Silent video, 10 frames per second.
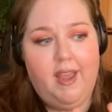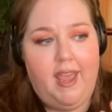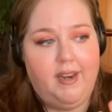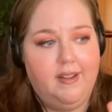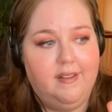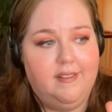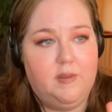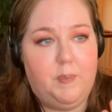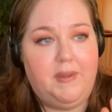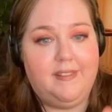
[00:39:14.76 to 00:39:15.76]
and it is
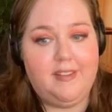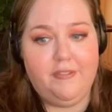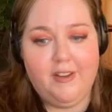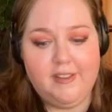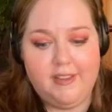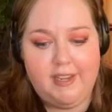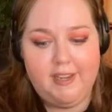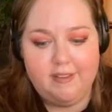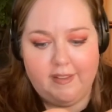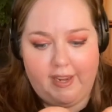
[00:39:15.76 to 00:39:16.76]

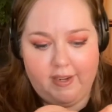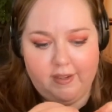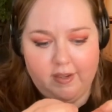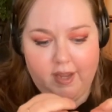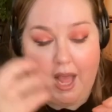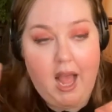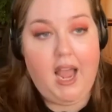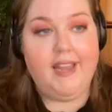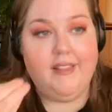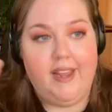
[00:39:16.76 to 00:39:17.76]
specifically like
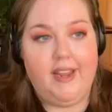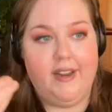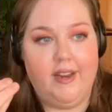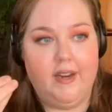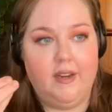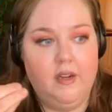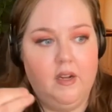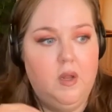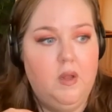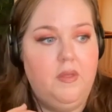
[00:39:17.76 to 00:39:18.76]
highlighting
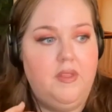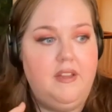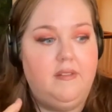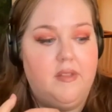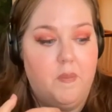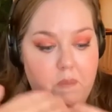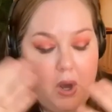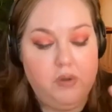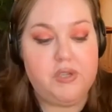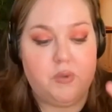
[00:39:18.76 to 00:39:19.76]
the
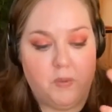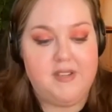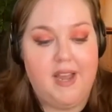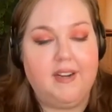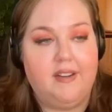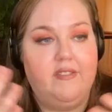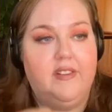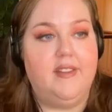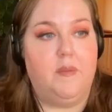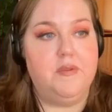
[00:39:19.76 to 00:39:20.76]
most reductive
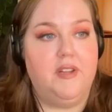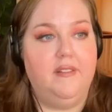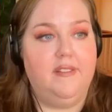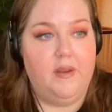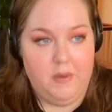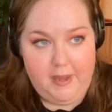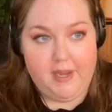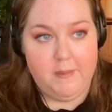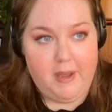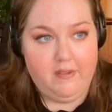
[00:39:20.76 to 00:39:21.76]
assumptions that we
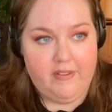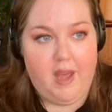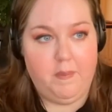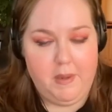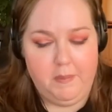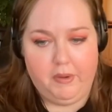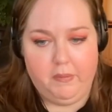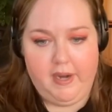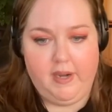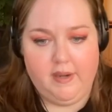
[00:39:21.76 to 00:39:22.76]
make about fat people,
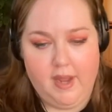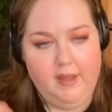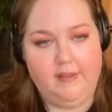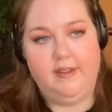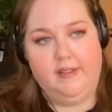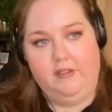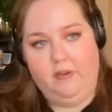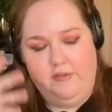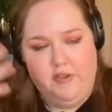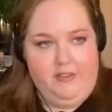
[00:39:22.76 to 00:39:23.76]
right? Constantly
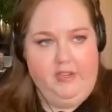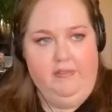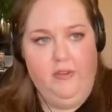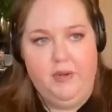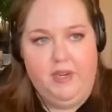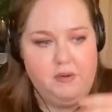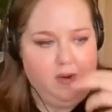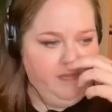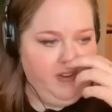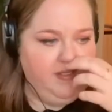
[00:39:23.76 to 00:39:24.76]
sort of shoveling food into
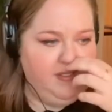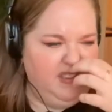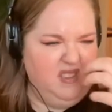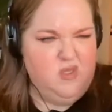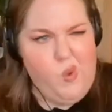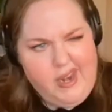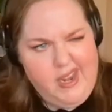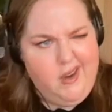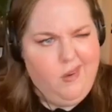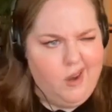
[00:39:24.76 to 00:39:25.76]
our faces,
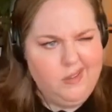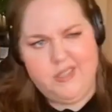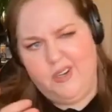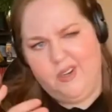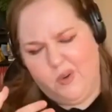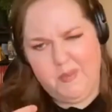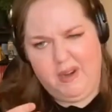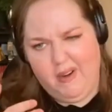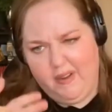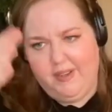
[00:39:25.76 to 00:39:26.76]
sweaty, gross, you don't want to
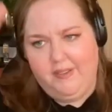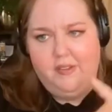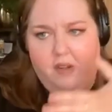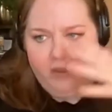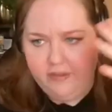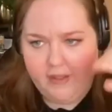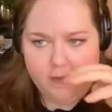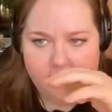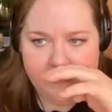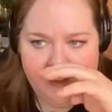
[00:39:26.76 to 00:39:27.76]
be around us, all of that
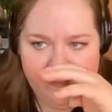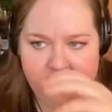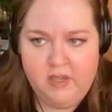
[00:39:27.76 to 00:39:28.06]
sort of stuff.